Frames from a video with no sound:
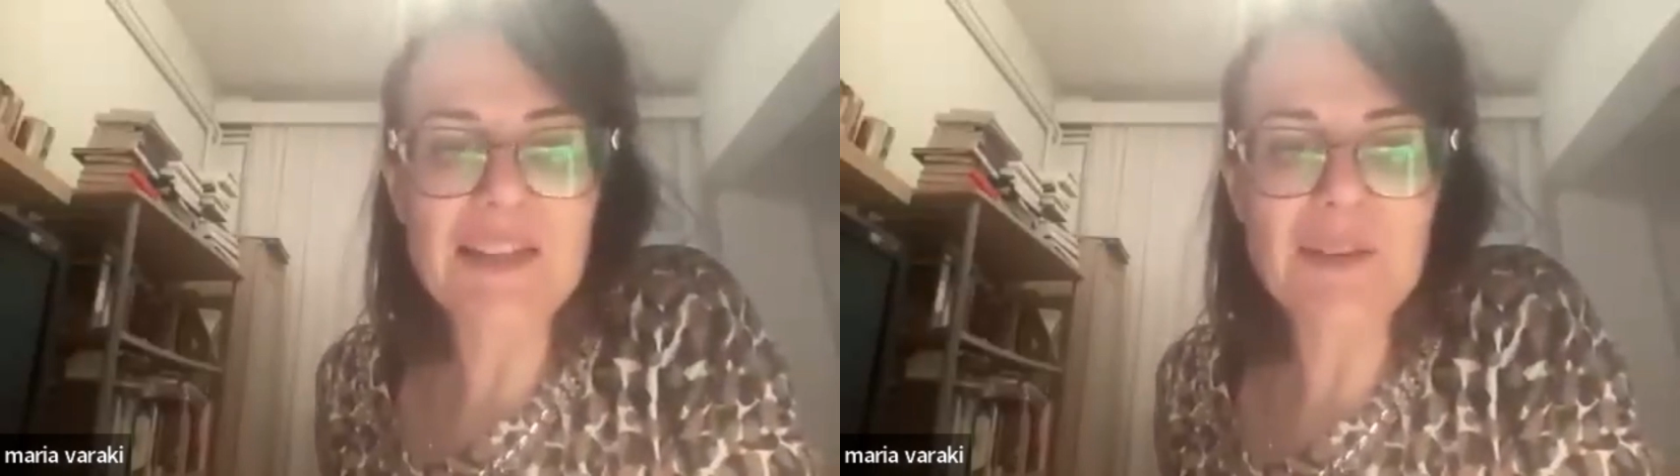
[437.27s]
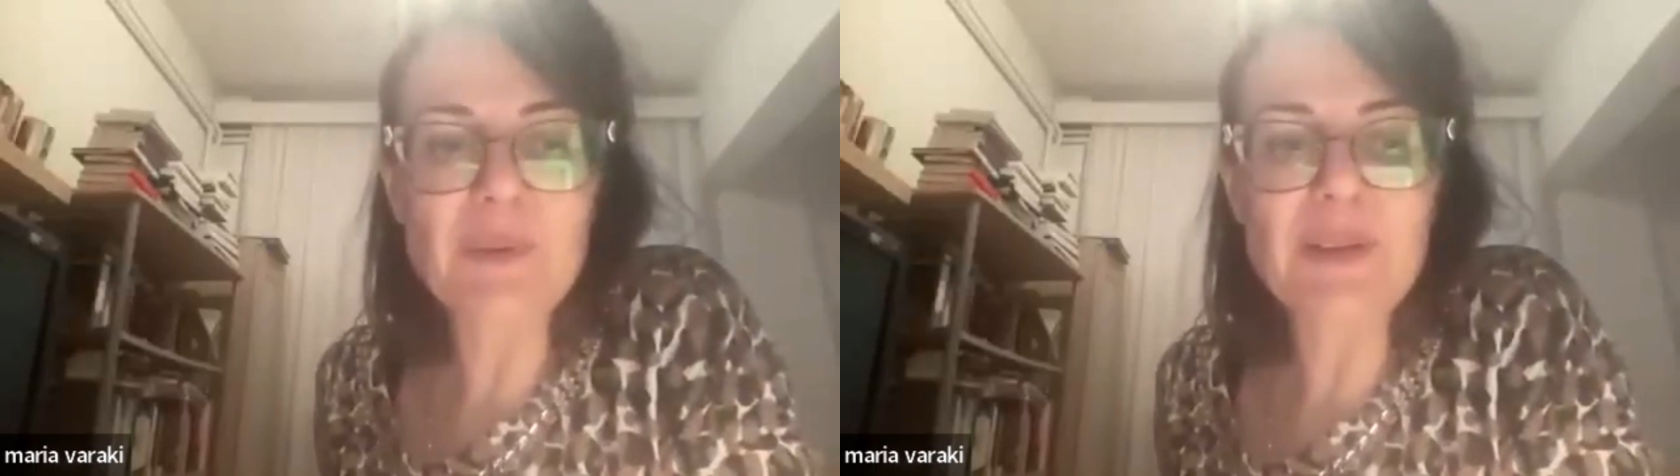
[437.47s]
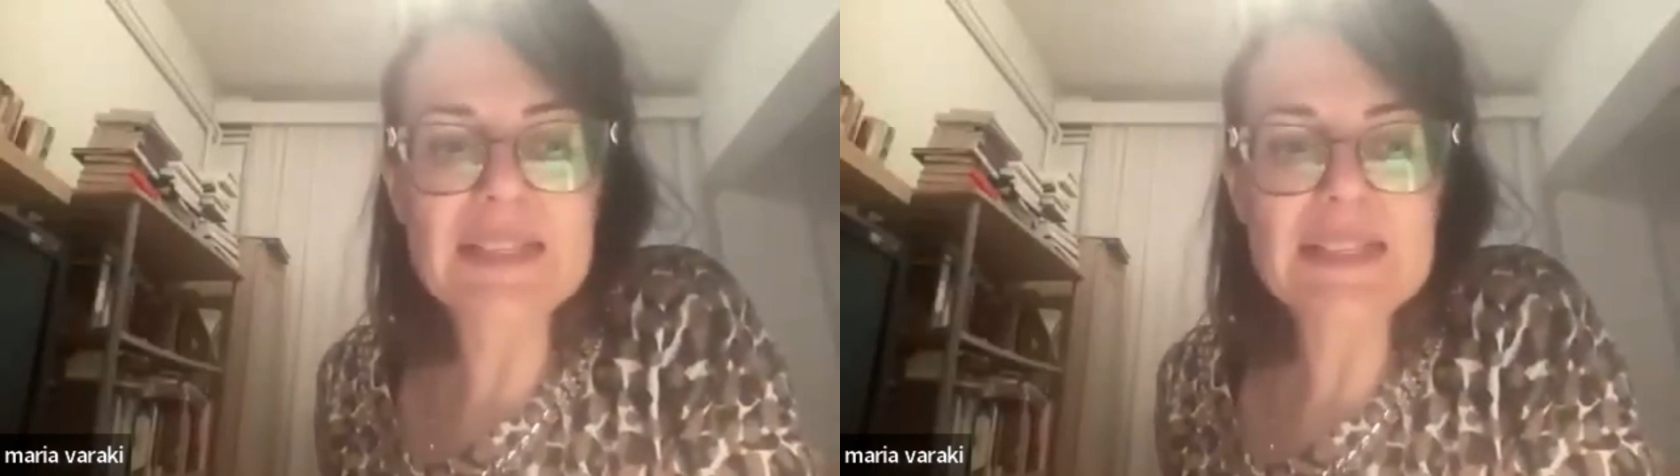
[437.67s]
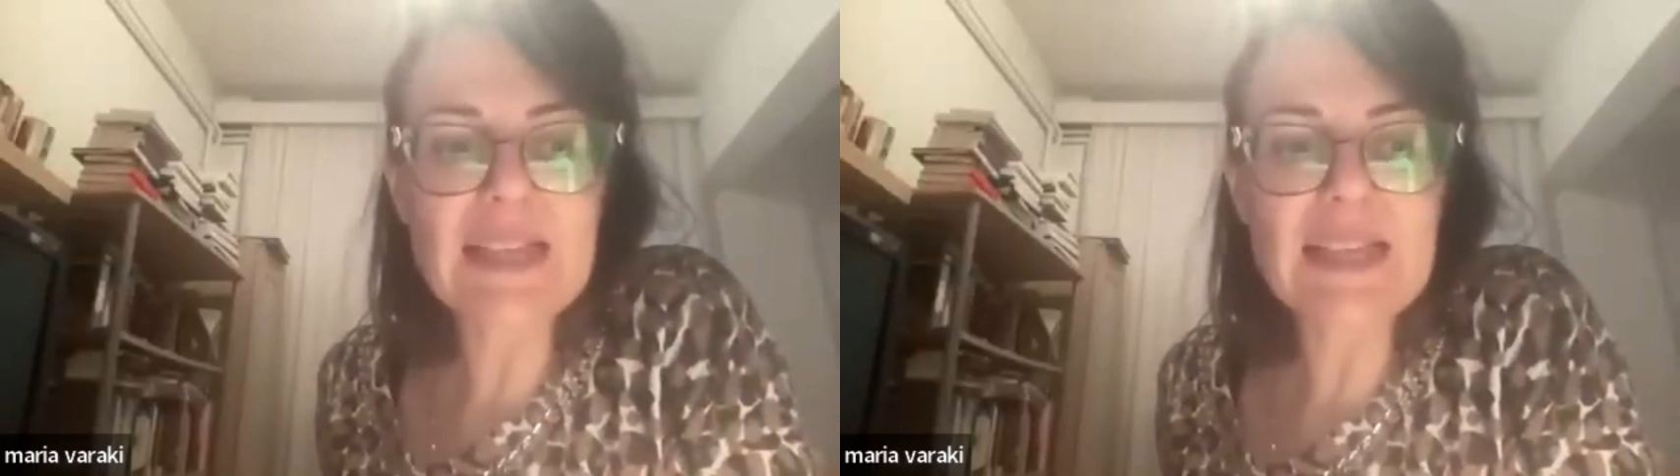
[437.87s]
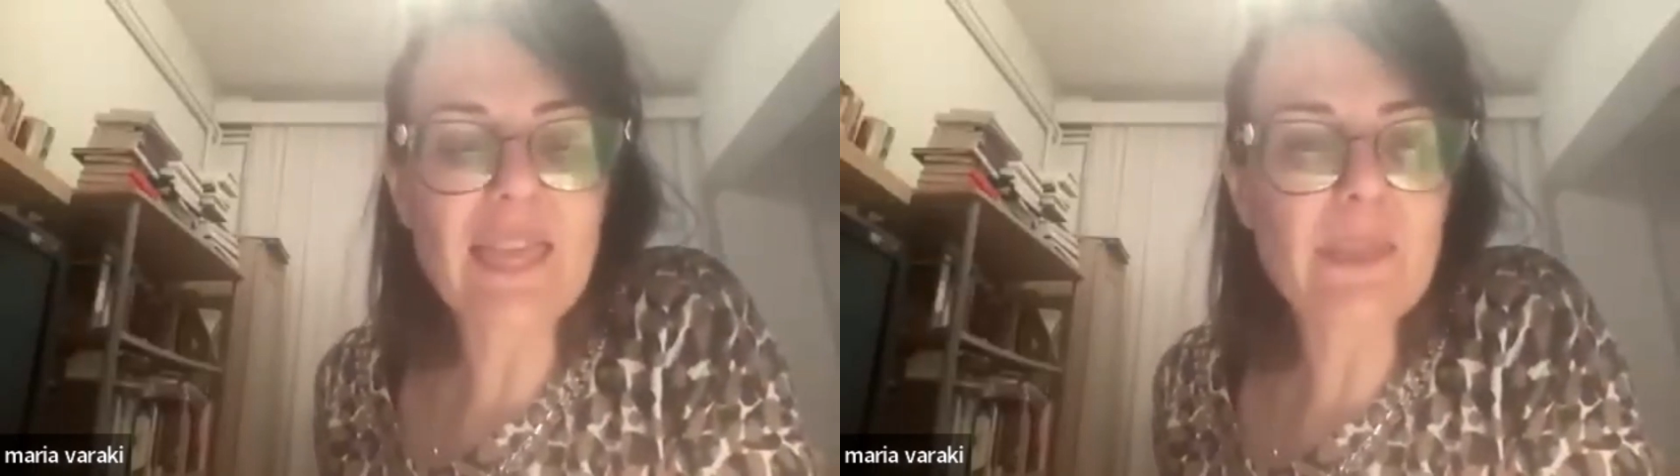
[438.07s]
we can
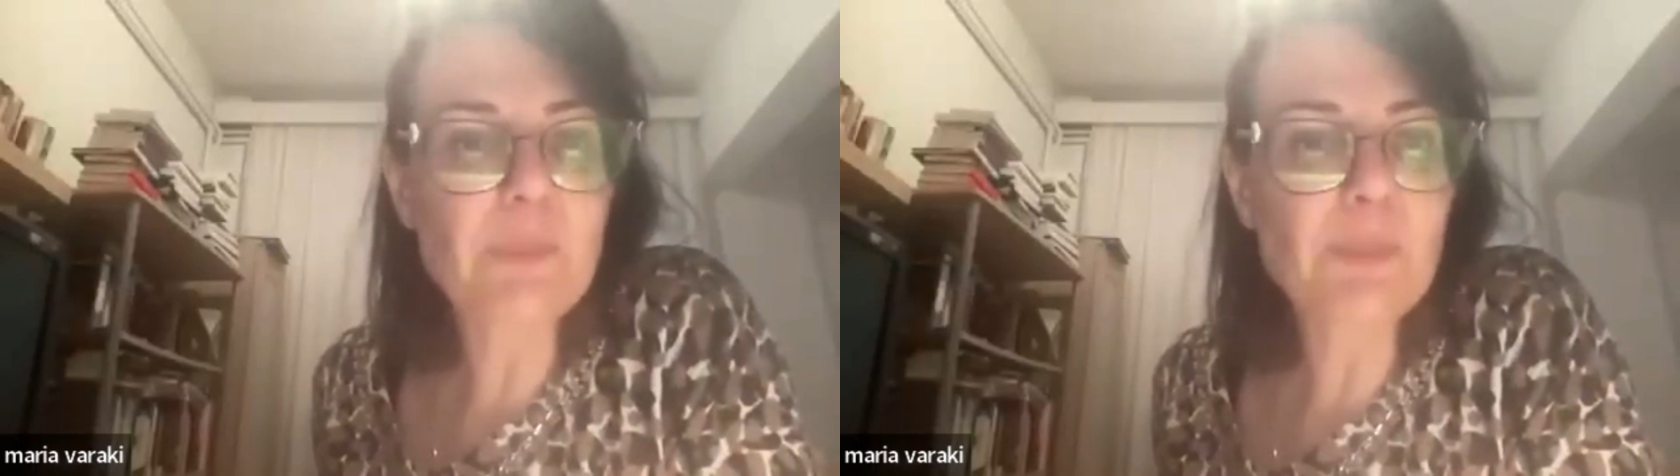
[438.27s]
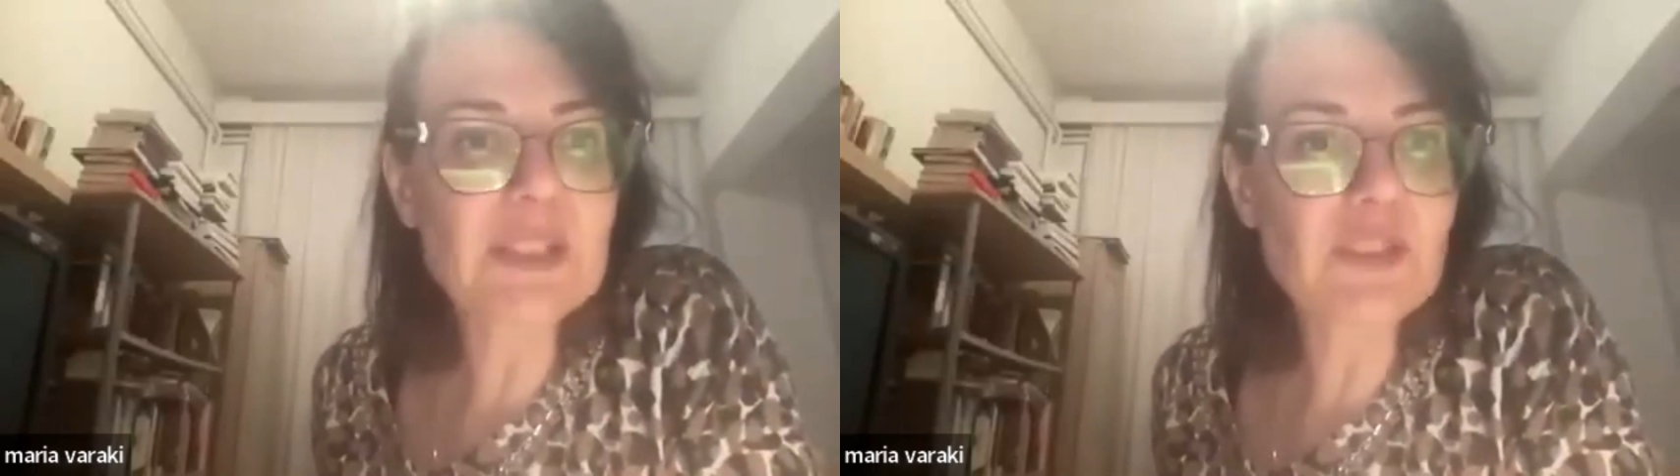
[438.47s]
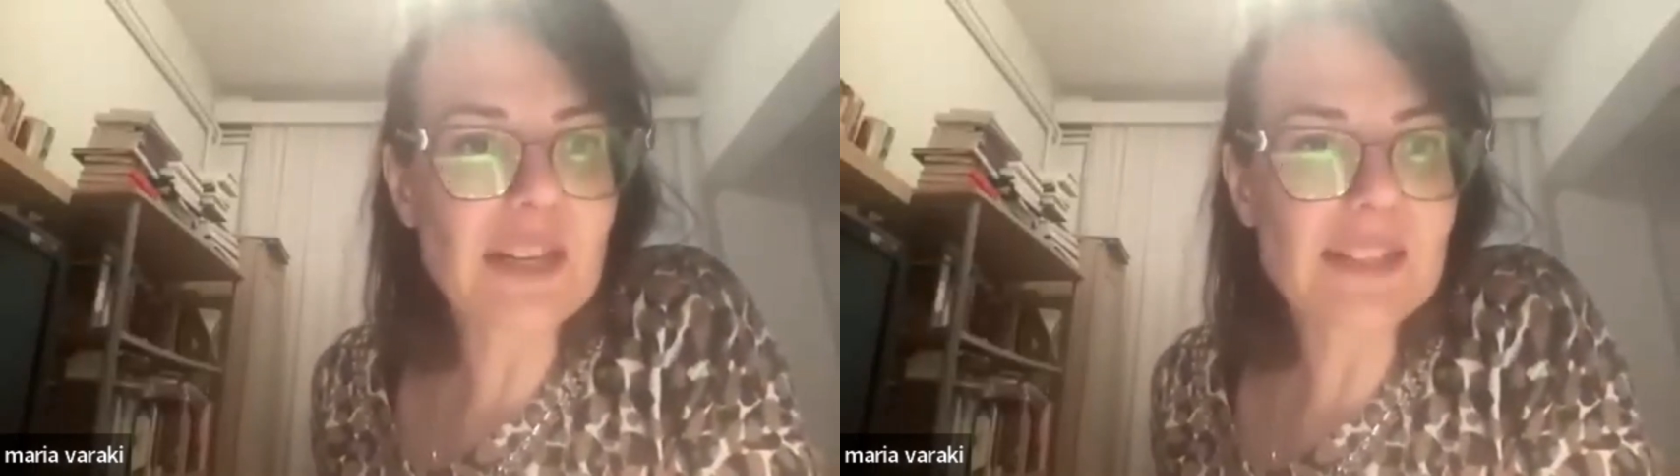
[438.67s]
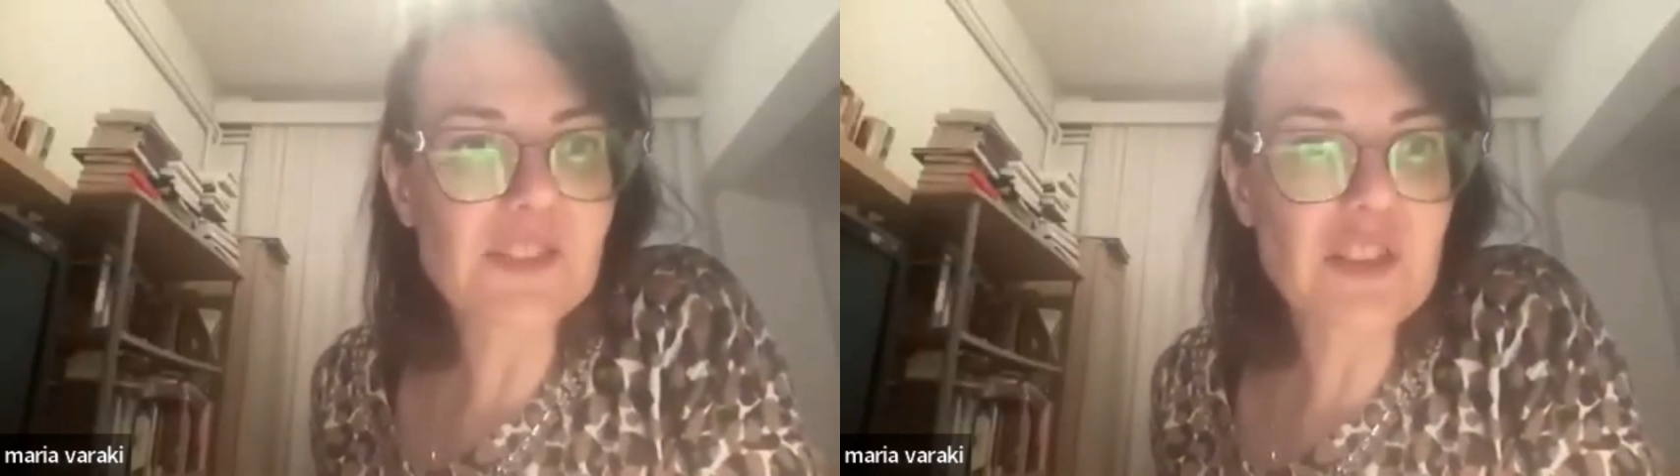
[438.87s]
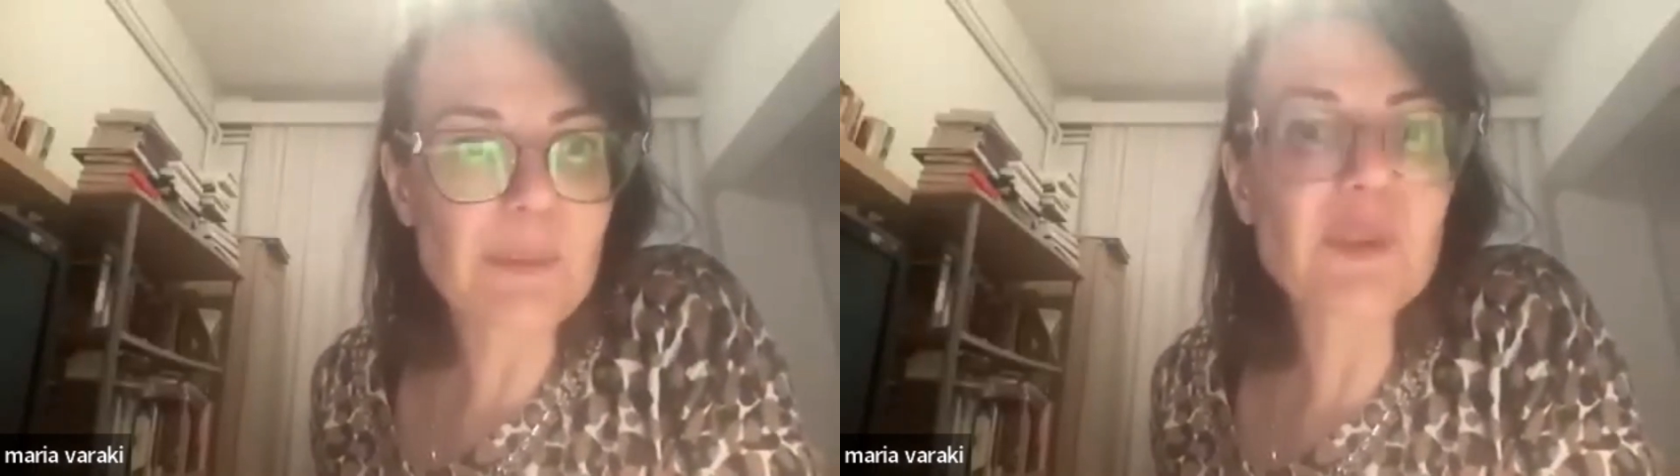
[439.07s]
say that the pretrial
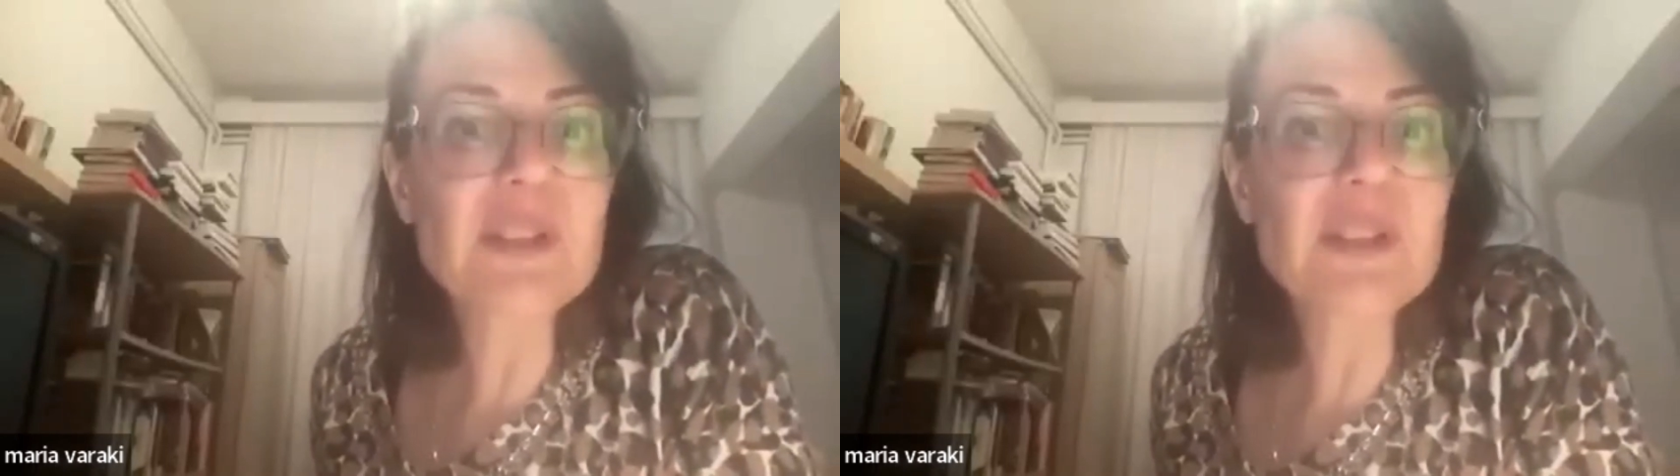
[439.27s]
chamber,